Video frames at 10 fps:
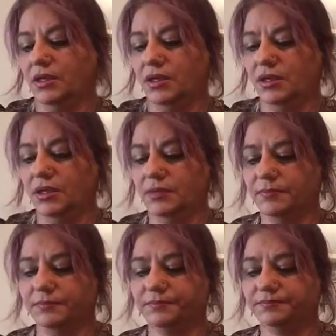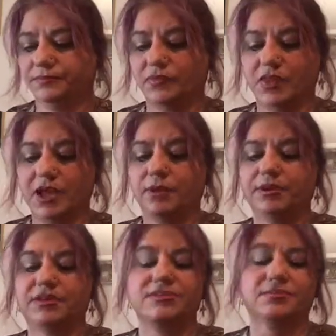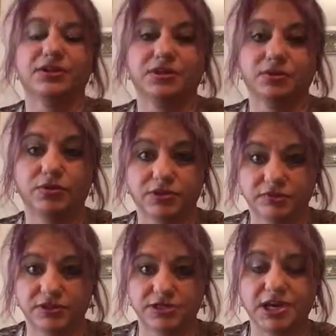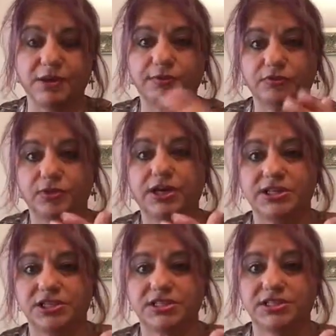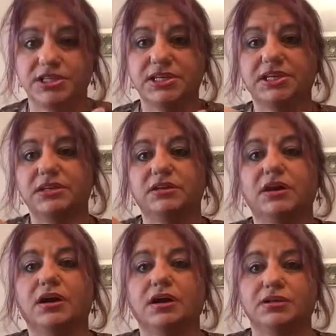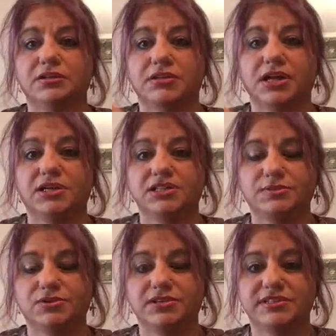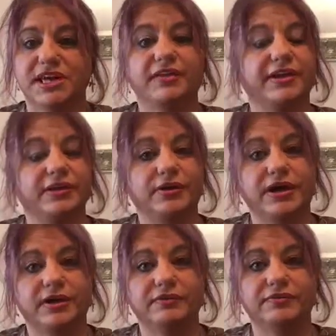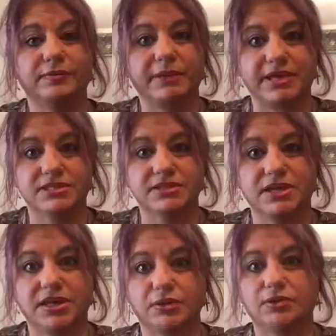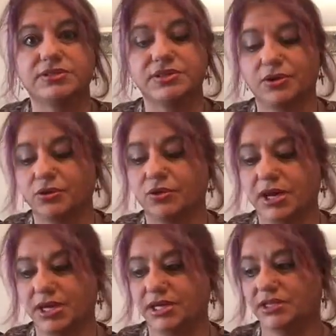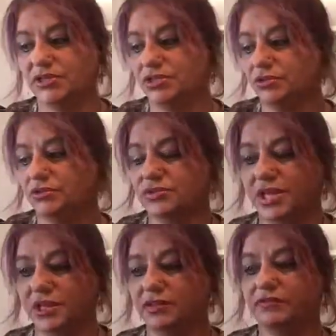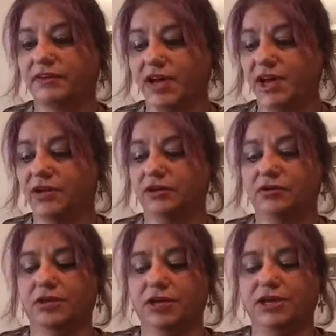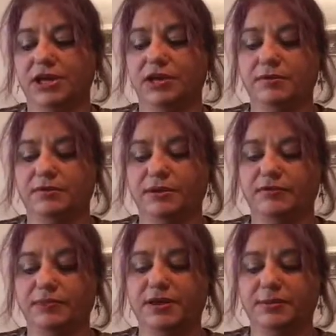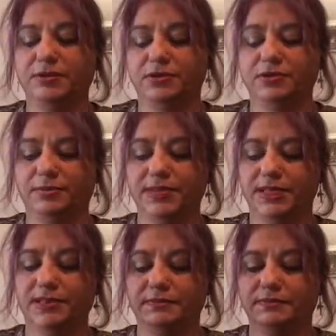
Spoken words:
And now, because I'm going to go over the top of what I just did to kind of smooth these out, they don't have the base coat, so I need to take the file and kind of buff them up a little bit